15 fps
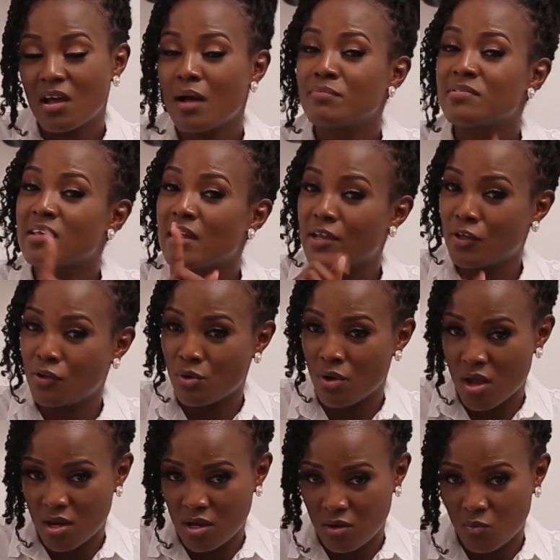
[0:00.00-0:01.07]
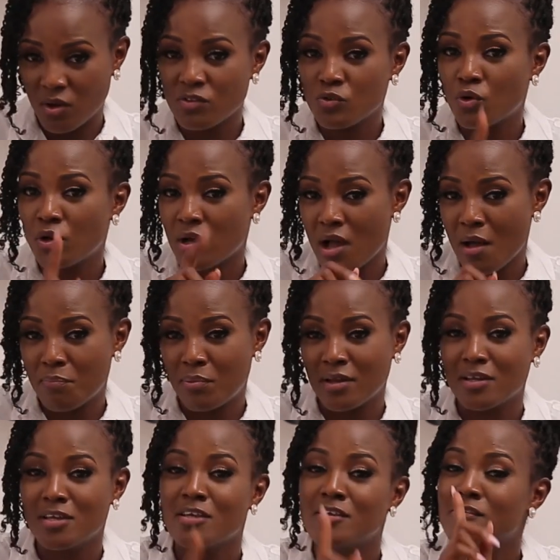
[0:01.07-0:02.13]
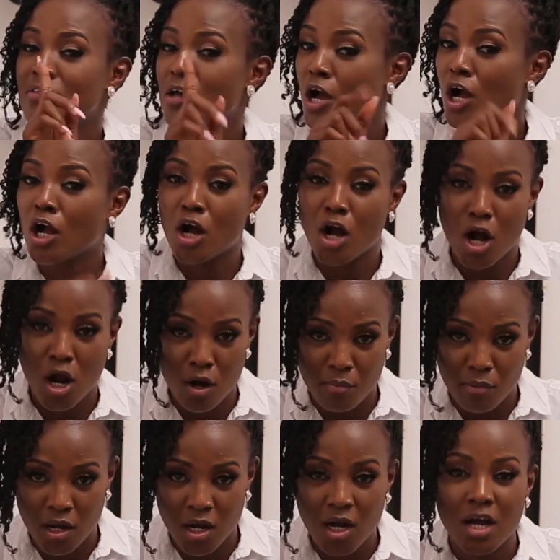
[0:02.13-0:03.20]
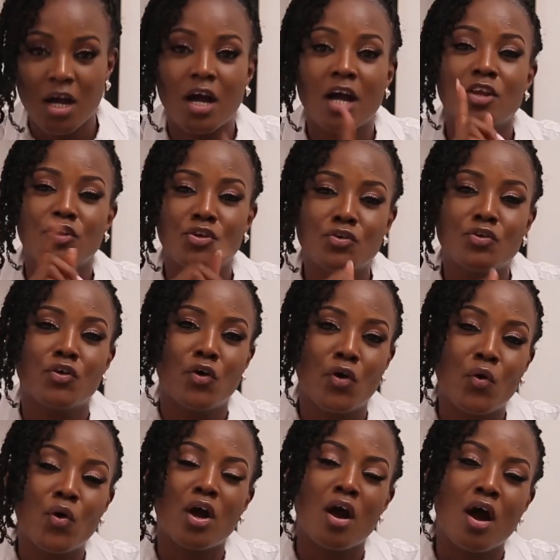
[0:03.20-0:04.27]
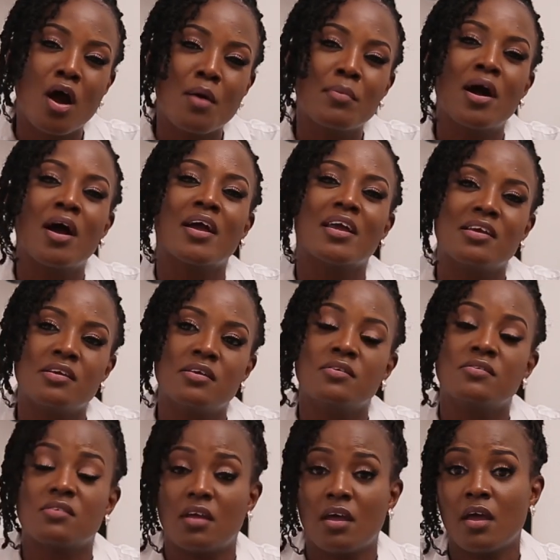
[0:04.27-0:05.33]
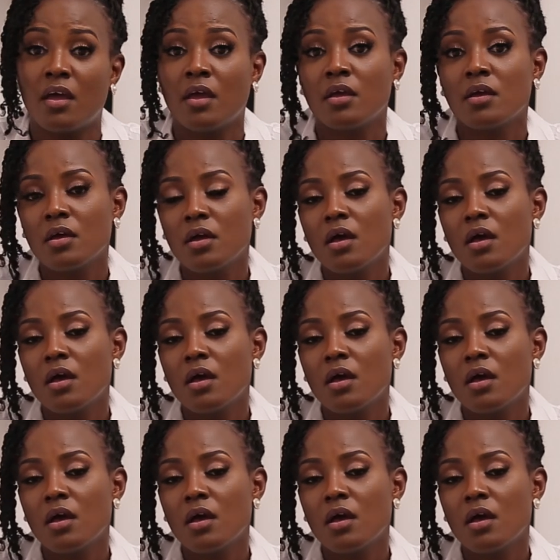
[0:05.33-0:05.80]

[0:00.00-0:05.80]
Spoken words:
I'm telling you, honey, what's going to happen is karma. And you know, karma is a